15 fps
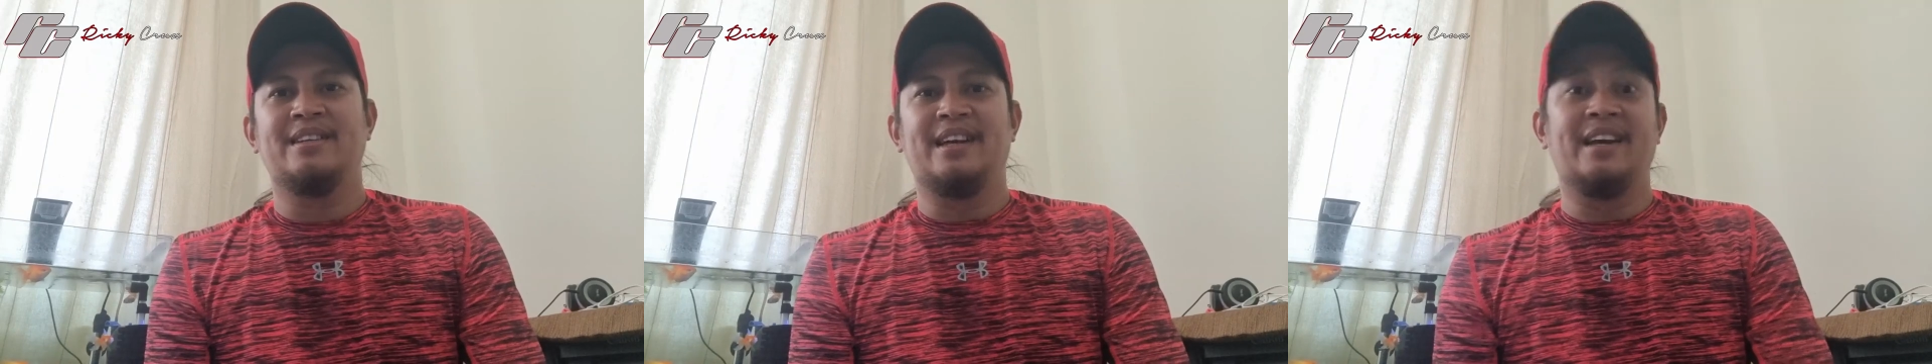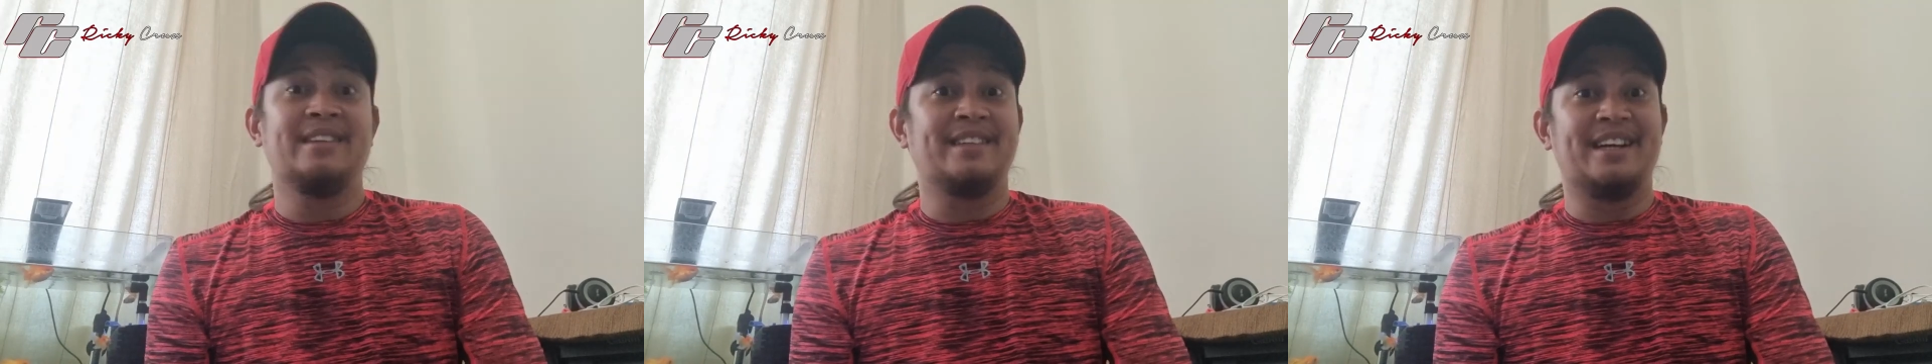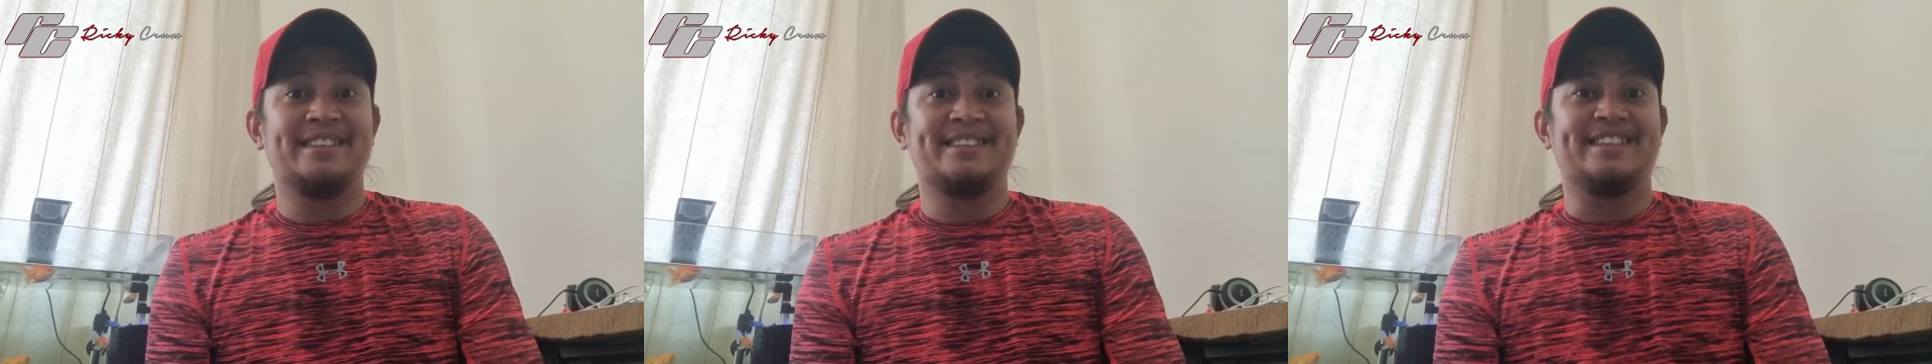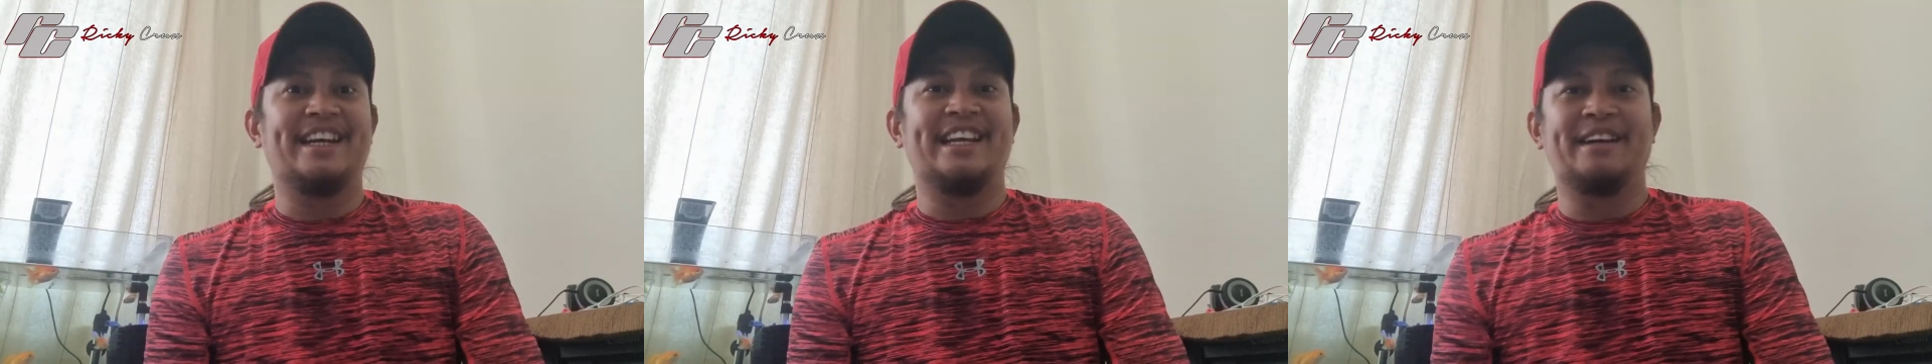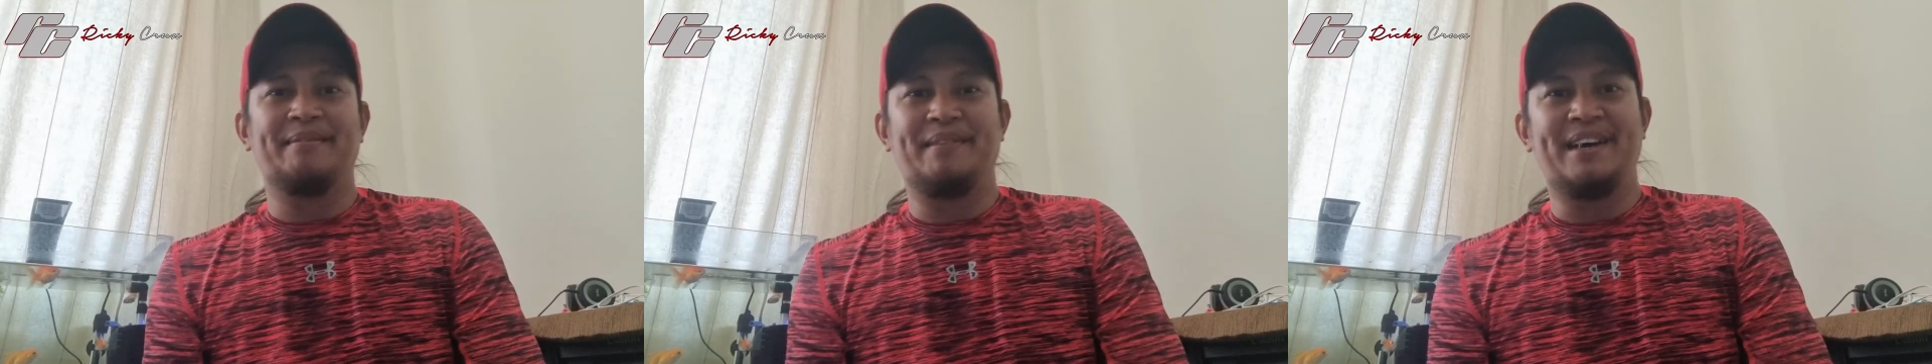And that's
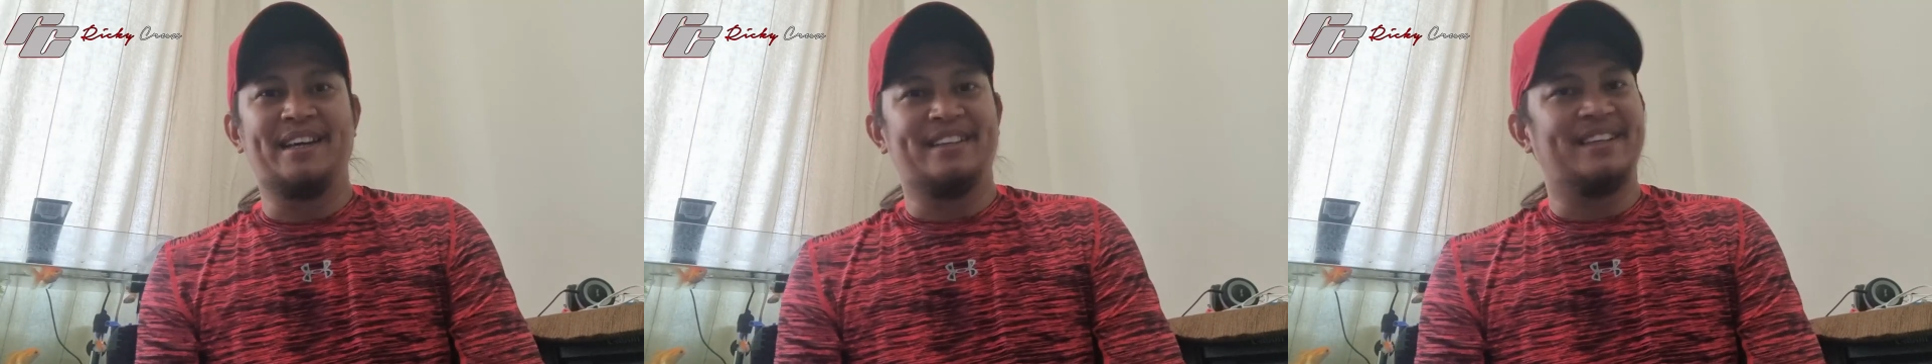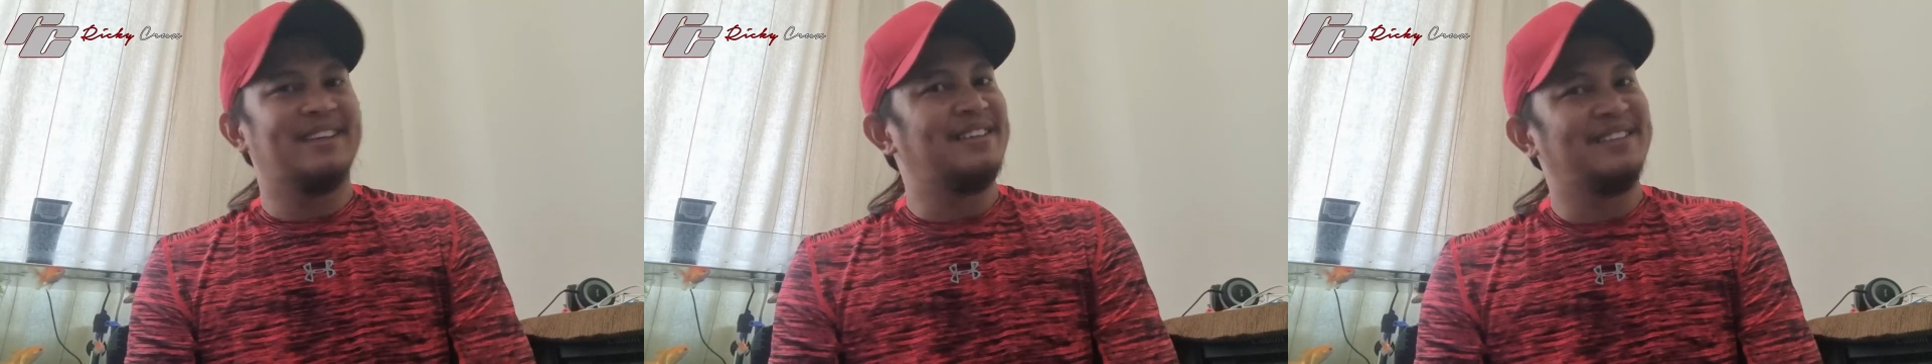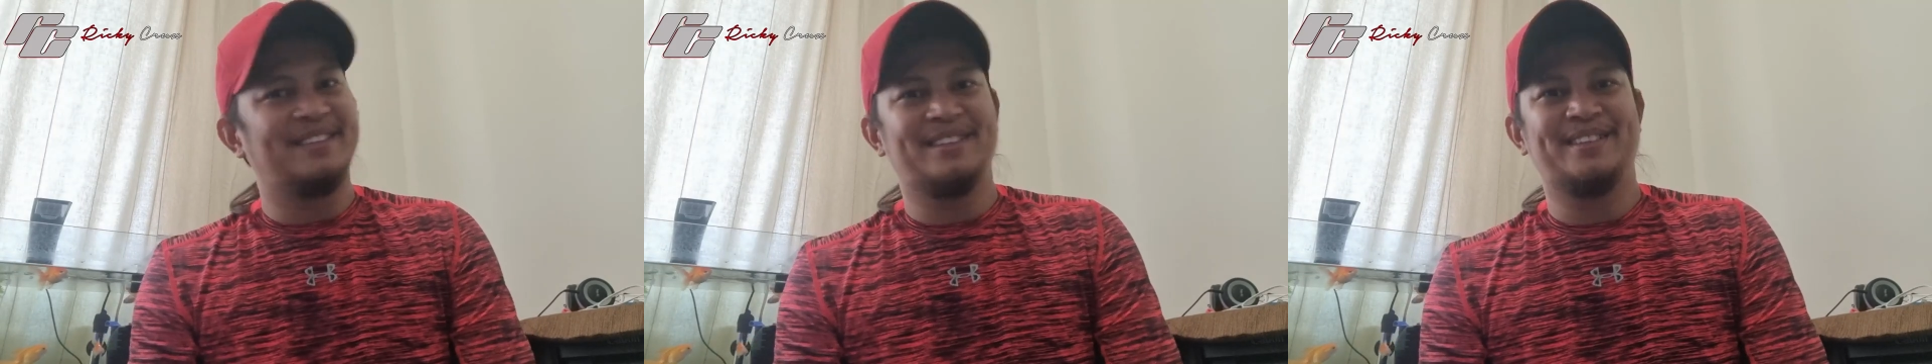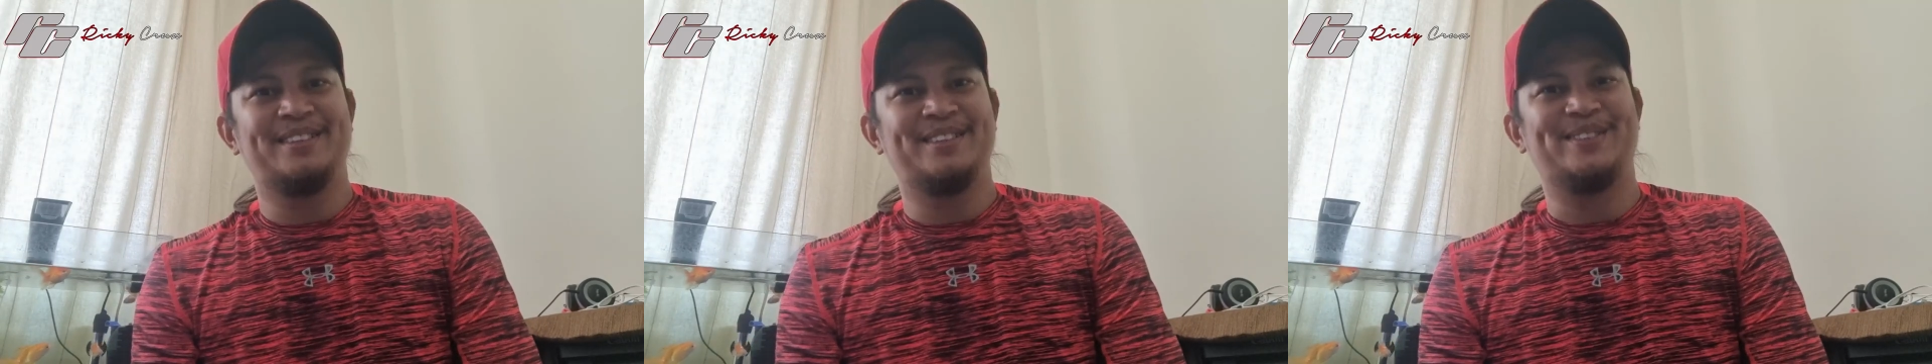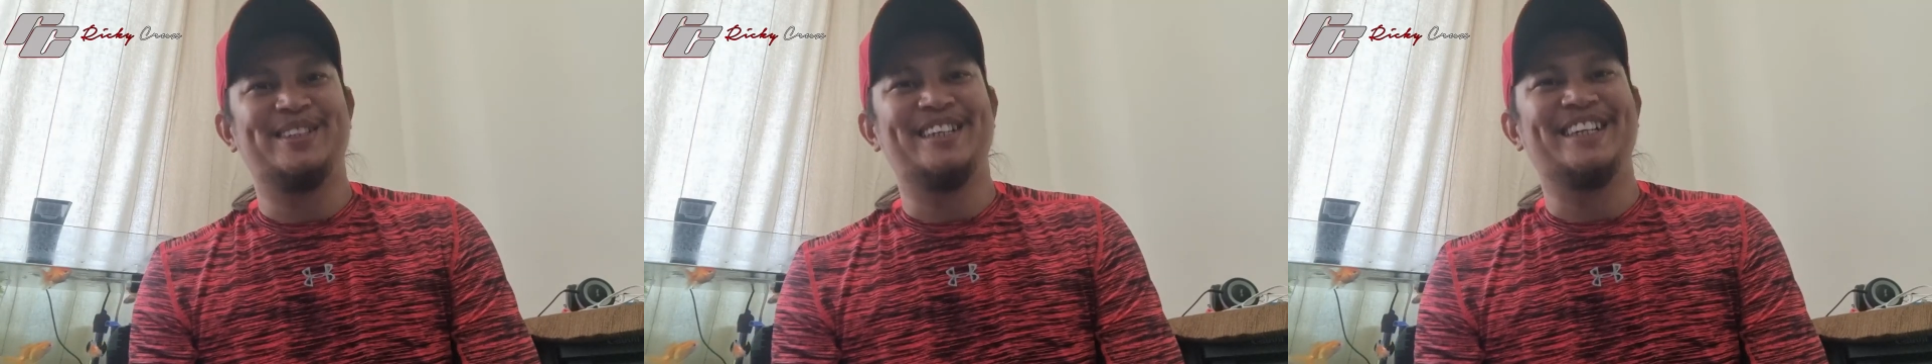gonna be it.
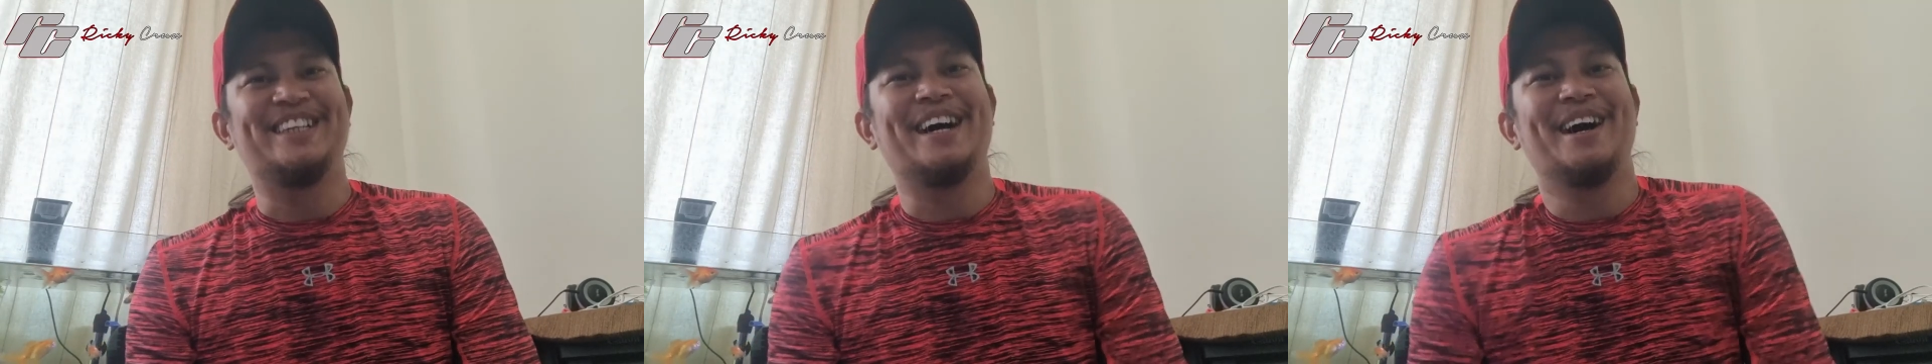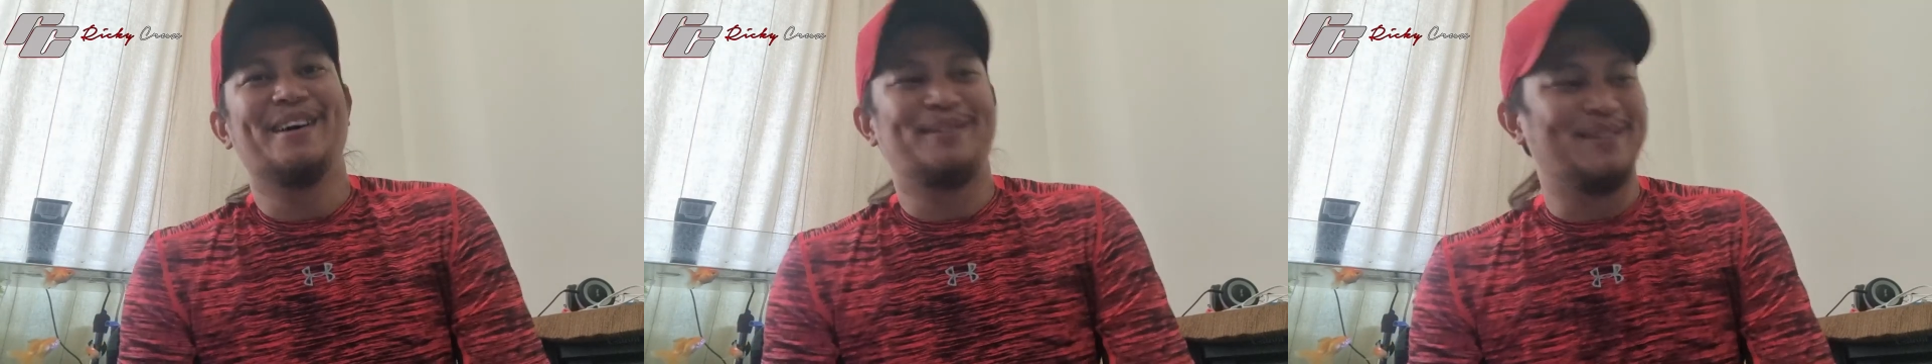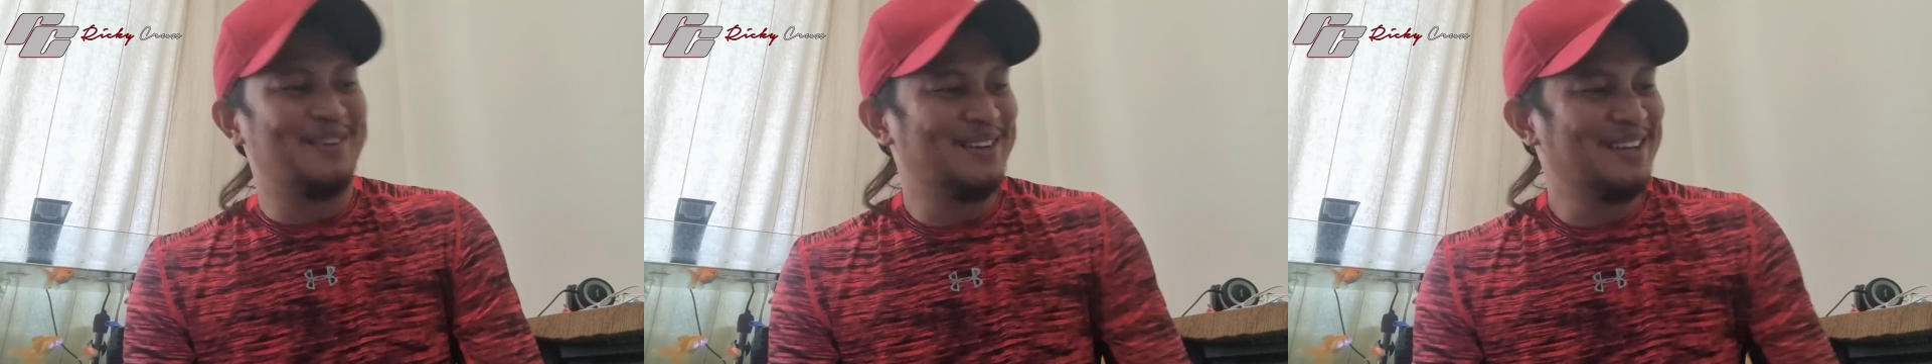It's really tough.